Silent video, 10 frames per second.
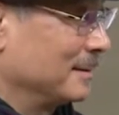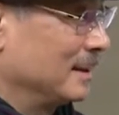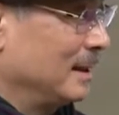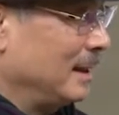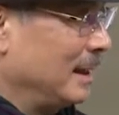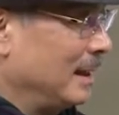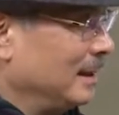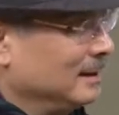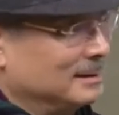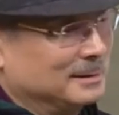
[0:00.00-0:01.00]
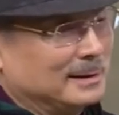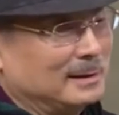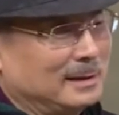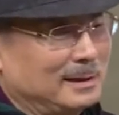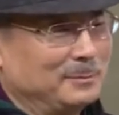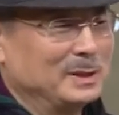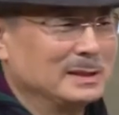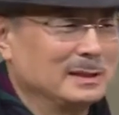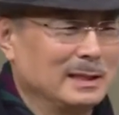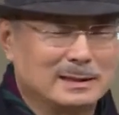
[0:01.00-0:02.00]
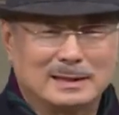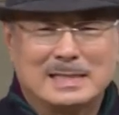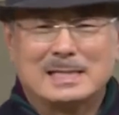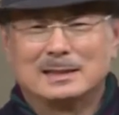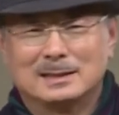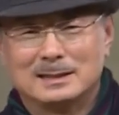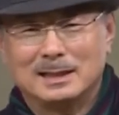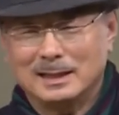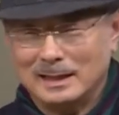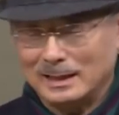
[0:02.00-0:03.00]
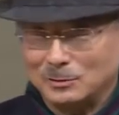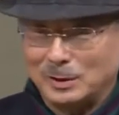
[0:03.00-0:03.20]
I tell myself, why did you forget to pack it?